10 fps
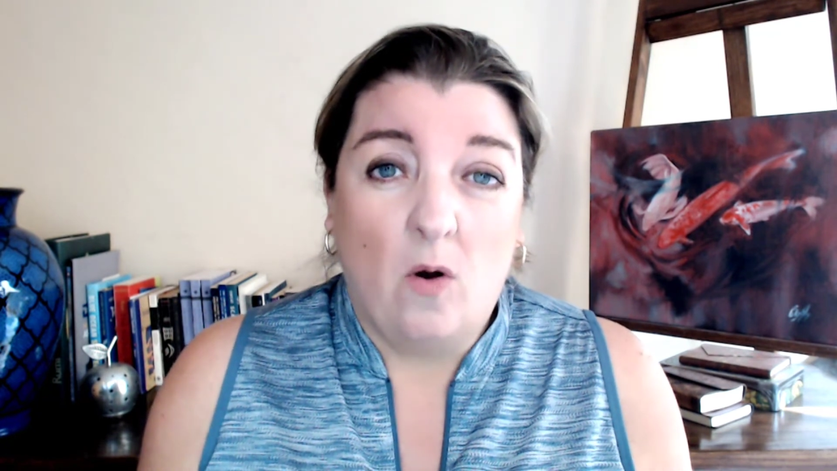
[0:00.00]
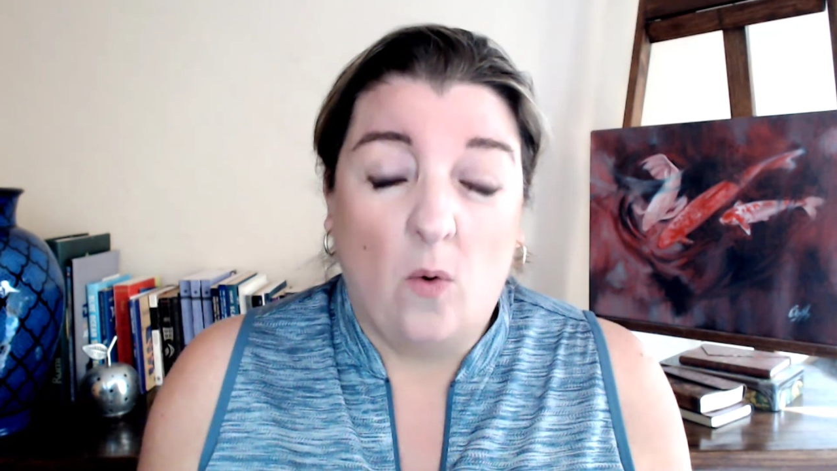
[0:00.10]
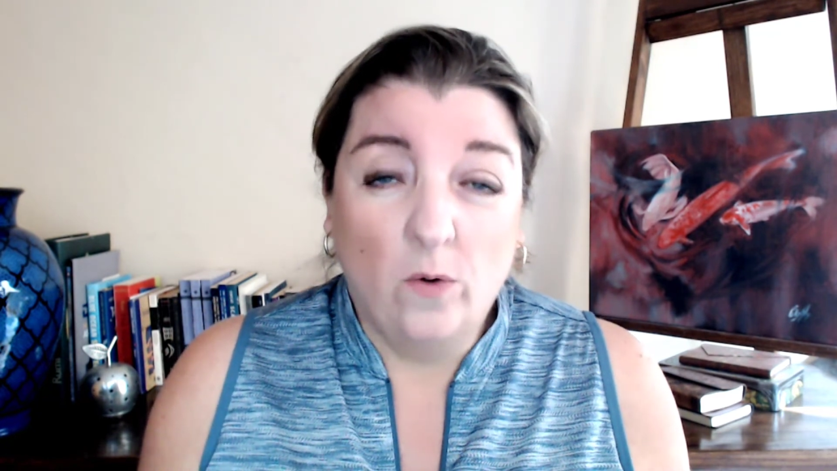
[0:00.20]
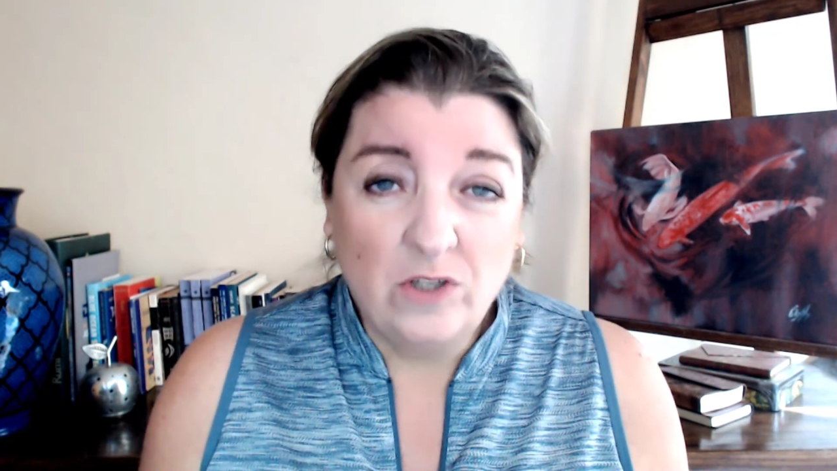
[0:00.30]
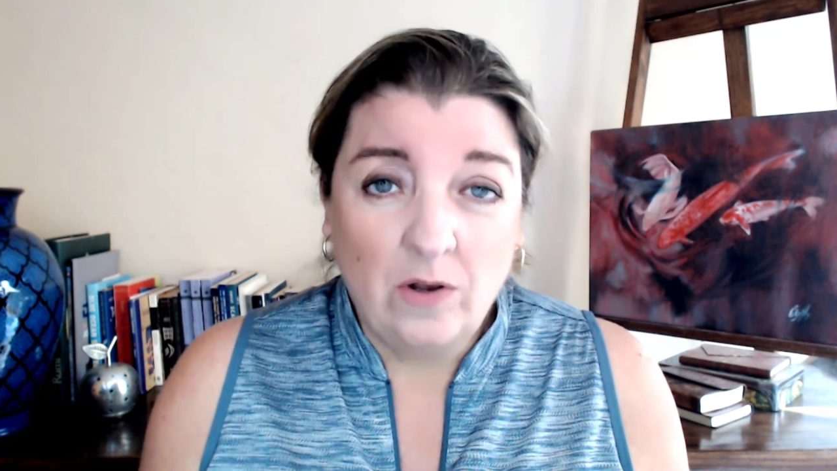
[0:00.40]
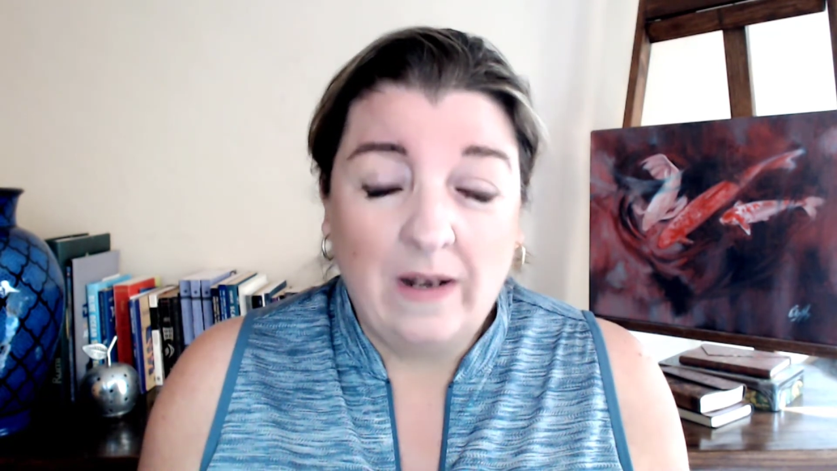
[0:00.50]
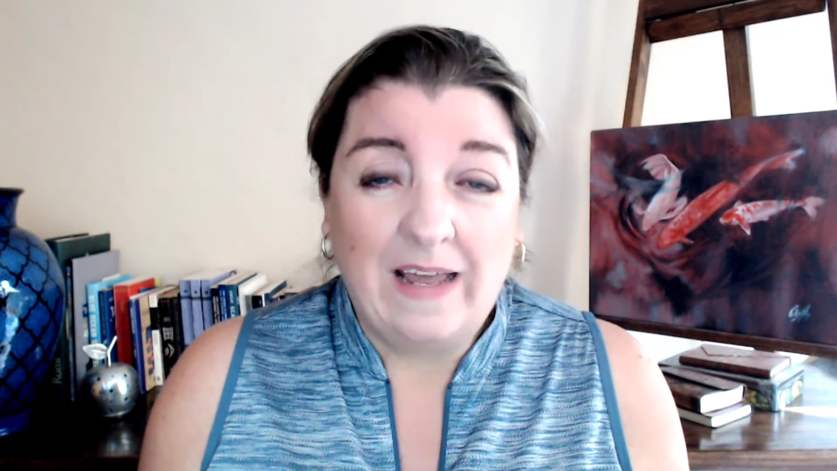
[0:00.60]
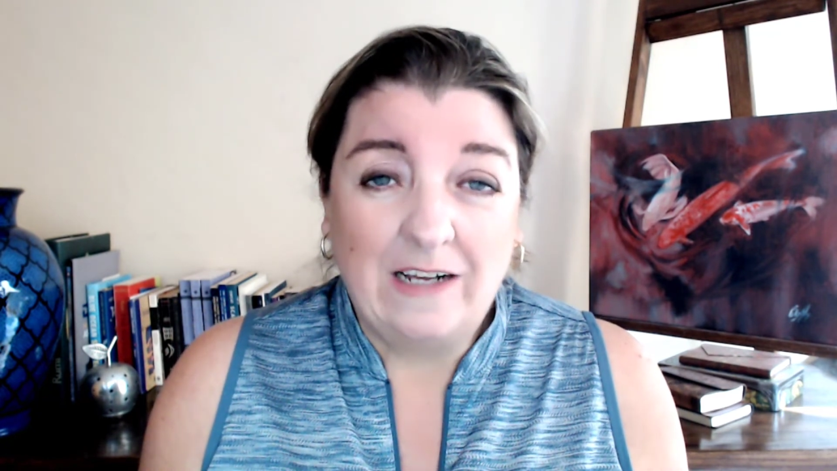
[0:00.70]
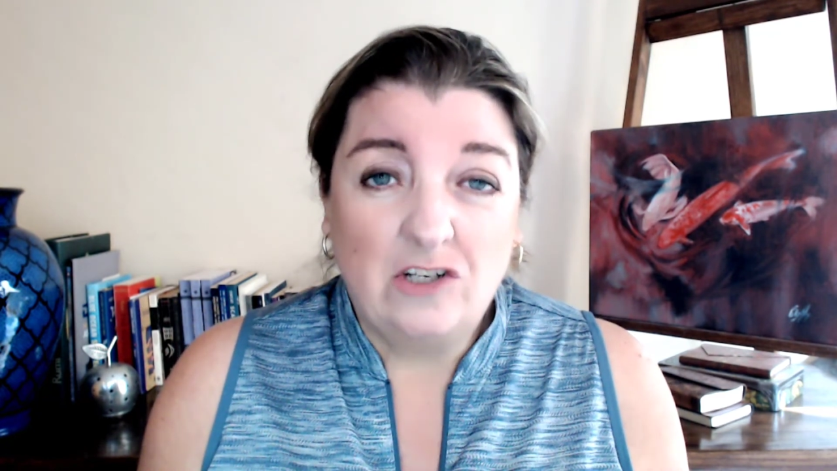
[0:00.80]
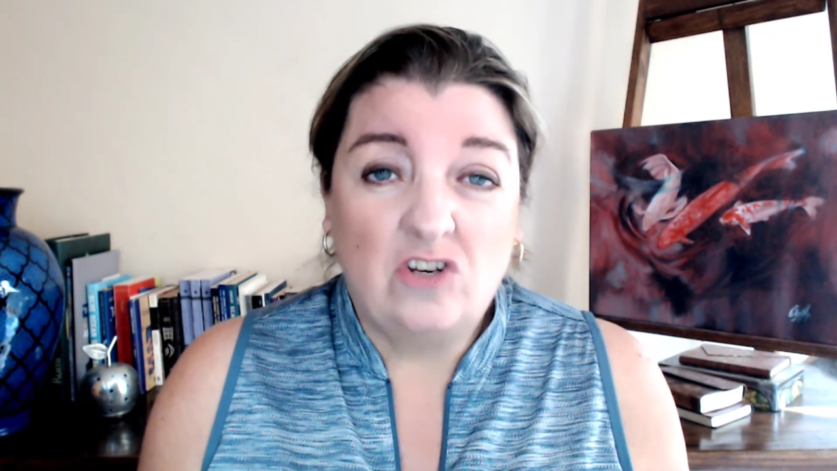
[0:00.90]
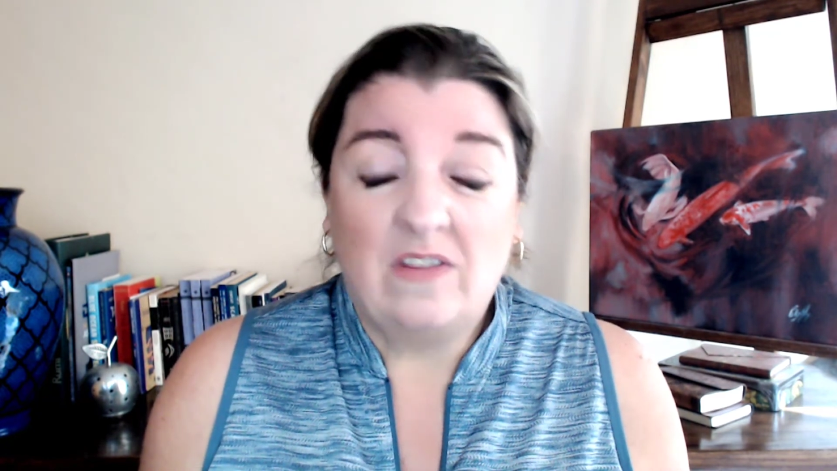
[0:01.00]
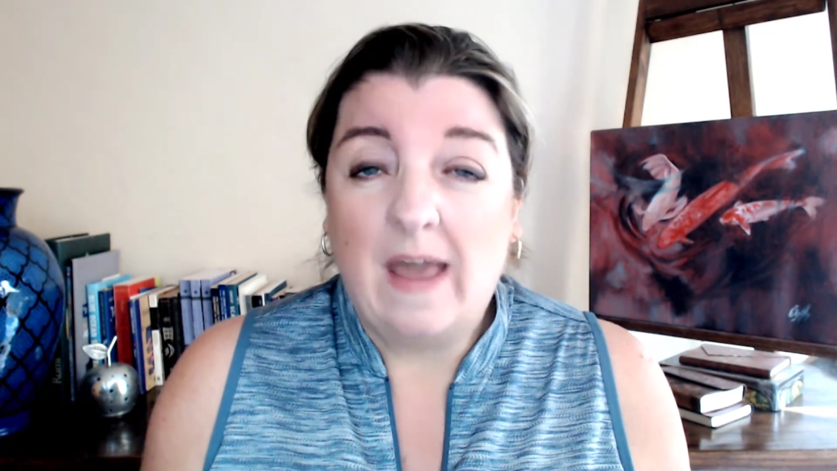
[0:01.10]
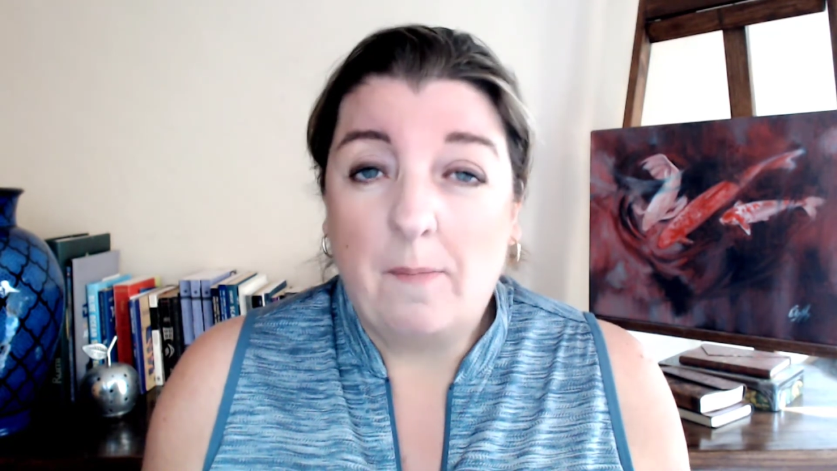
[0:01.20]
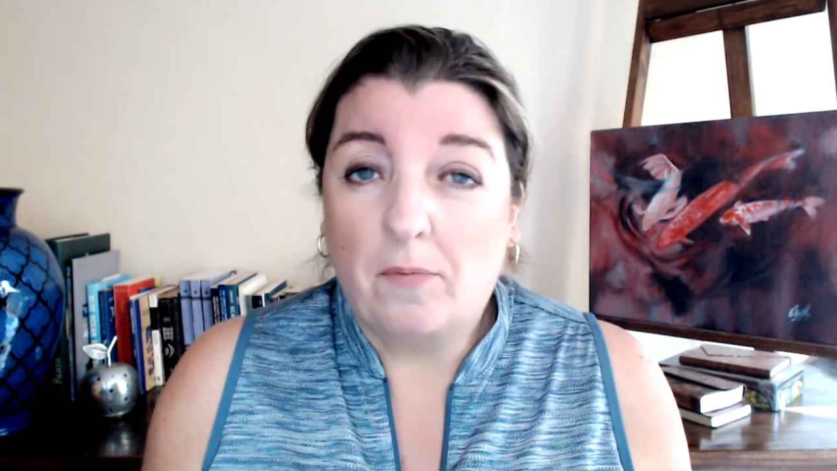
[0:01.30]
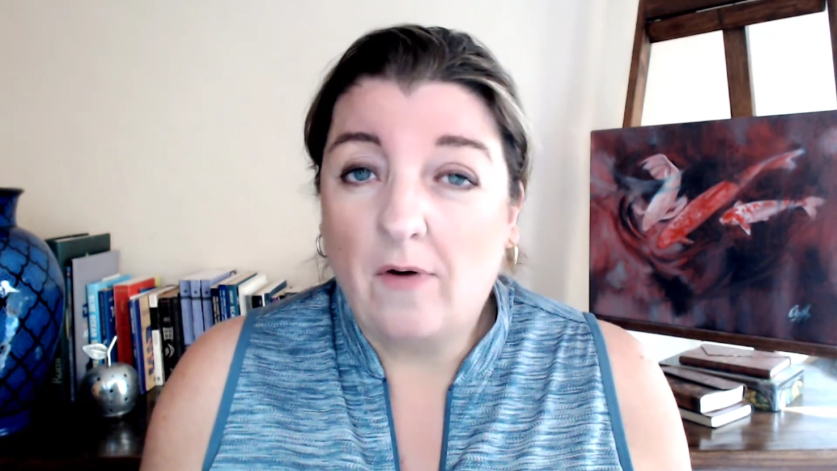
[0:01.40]
also linked to
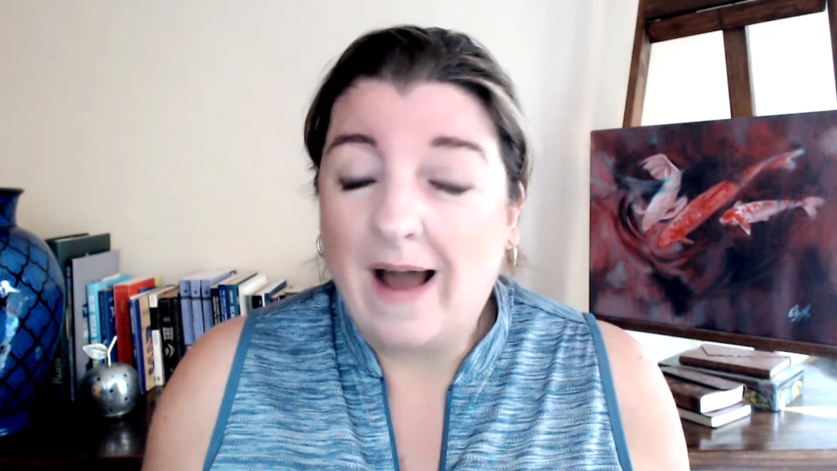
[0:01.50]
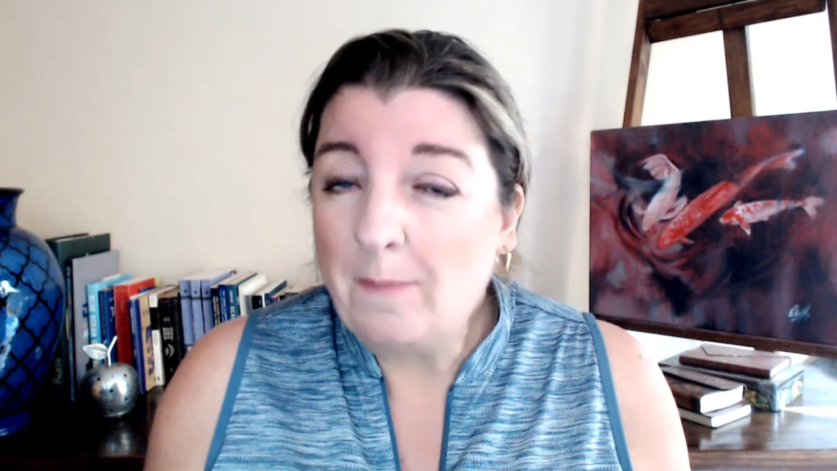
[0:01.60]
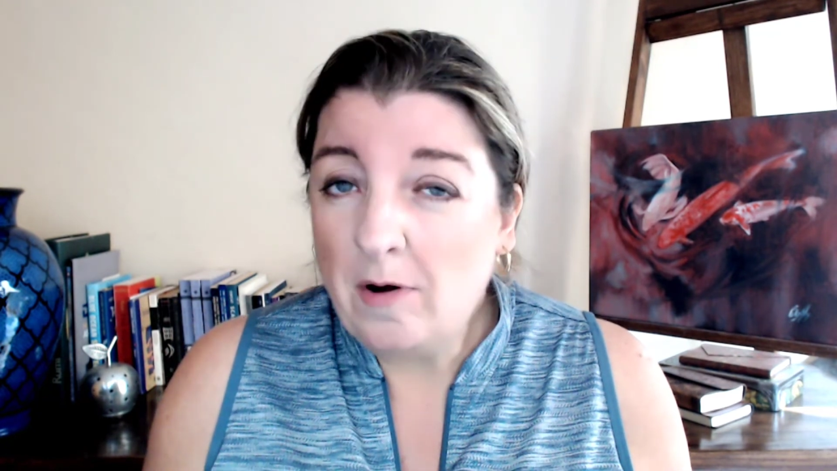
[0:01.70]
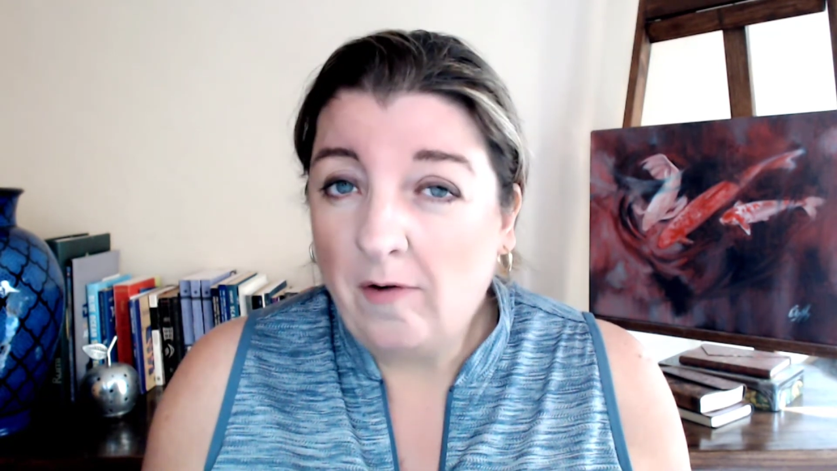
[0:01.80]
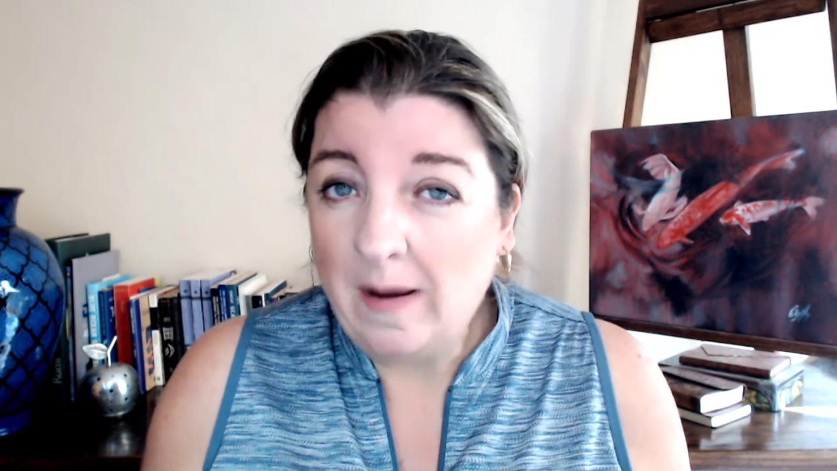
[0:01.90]
their primary